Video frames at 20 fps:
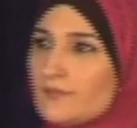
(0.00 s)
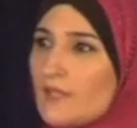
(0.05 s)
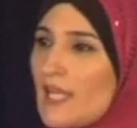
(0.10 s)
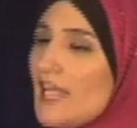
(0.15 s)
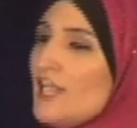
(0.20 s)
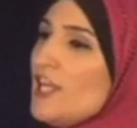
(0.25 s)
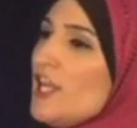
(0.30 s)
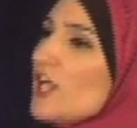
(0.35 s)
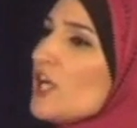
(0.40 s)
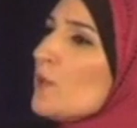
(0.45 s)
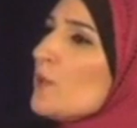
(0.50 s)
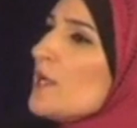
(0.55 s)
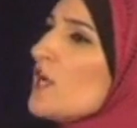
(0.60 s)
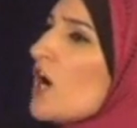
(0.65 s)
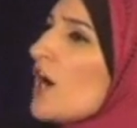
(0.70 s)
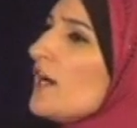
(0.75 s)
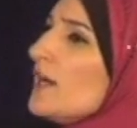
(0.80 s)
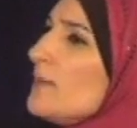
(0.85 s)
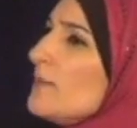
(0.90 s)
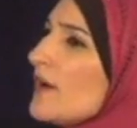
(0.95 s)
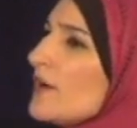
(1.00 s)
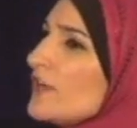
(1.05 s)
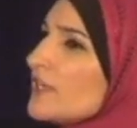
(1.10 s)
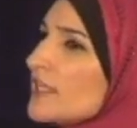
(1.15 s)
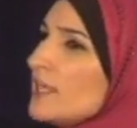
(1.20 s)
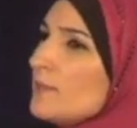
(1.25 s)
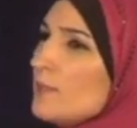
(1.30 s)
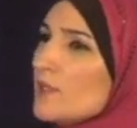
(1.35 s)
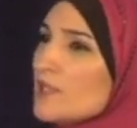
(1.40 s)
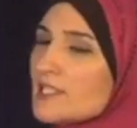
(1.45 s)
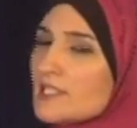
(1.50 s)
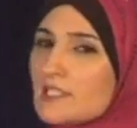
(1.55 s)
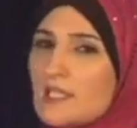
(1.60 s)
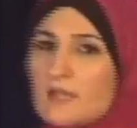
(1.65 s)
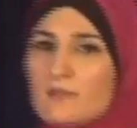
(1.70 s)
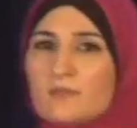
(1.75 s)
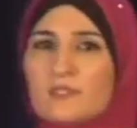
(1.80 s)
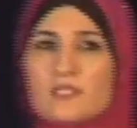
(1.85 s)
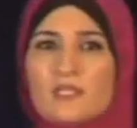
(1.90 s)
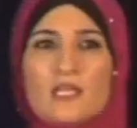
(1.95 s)
And here we are, American
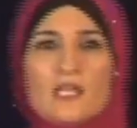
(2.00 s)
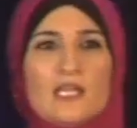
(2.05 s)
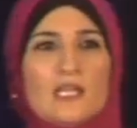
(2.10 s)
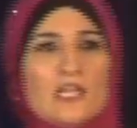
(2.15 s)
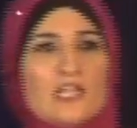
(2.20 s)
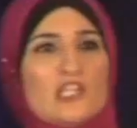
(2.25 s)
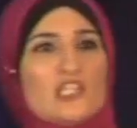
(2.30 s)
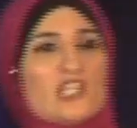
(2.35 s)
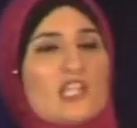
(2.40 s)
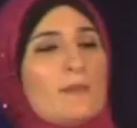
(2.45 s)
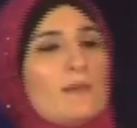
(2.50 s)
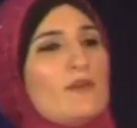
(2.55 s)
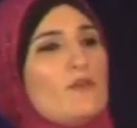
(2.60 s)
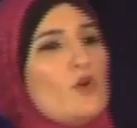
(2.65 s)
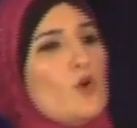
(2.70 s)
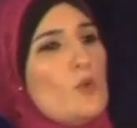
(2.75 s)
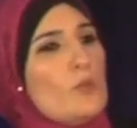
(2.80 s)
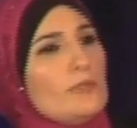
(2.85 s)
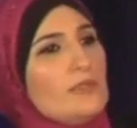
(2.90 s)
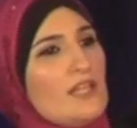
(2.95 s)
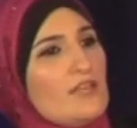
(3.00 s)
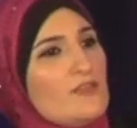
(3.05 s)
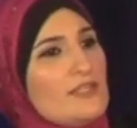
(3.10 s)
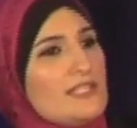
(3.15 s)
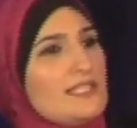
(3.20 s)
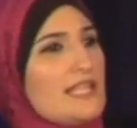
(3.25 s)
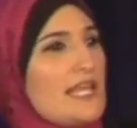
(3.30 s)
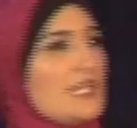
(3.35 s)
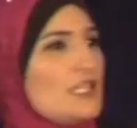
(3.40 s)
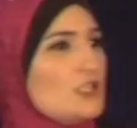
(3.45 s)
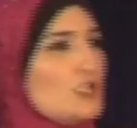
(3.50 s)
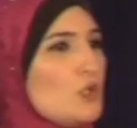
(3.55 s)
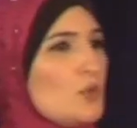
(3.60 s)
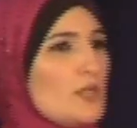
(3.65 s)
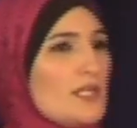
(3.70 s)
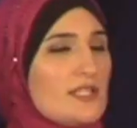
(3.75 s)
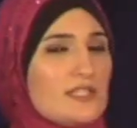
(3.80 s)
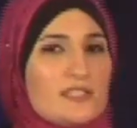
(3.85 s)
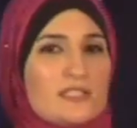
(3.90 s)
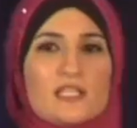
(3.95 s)
Muslims, some of whom live in St.
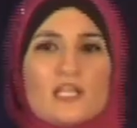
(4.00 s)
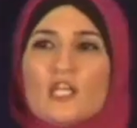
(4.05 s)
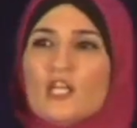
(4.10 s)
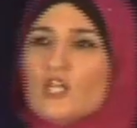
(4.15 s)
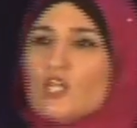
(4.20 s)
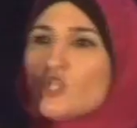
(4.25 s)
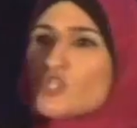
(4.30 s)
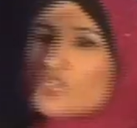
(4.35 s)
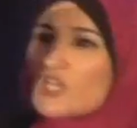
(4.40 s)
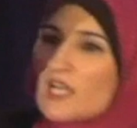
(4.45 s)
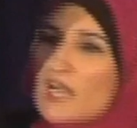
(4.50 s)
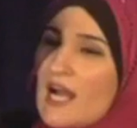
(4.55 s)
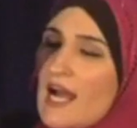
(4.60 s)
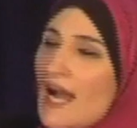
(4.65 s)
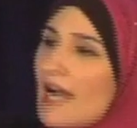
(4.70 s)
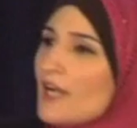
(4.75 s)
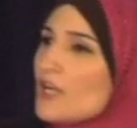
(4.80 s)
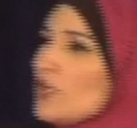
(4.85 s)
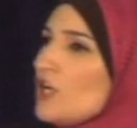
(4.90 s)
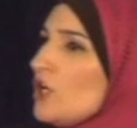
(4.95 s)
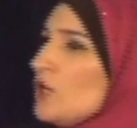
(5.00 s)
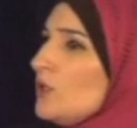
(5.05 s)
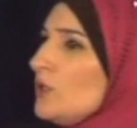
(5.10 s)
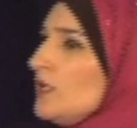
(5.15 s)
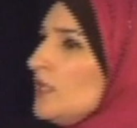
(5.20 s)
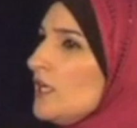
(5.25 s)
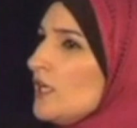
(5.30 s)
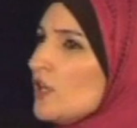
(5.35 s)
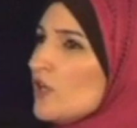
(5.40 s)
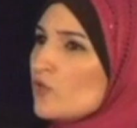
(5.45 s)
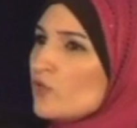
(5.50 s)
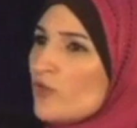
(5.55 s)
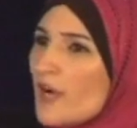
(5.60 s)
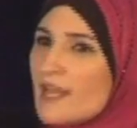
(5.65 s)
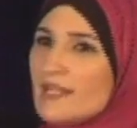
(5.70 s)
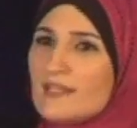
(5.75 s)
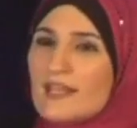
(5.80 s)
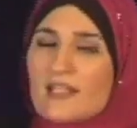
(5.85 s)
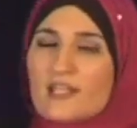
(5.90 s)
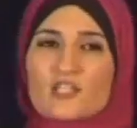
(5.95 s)
Louis, Chicago,
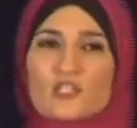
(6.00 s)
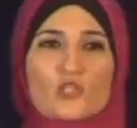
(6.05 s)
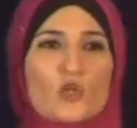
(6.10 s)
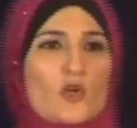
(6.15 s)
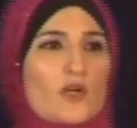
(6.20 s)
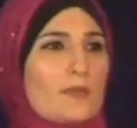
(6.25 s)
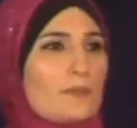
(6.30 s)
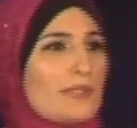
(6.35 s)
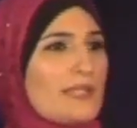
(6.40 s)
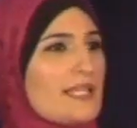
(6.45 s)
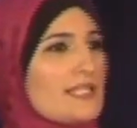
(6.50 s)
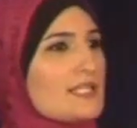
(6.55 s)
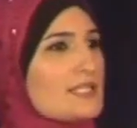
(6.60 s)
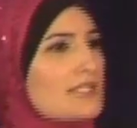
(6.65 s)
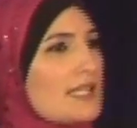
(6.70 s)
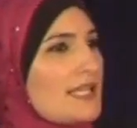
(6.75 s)
right next door in places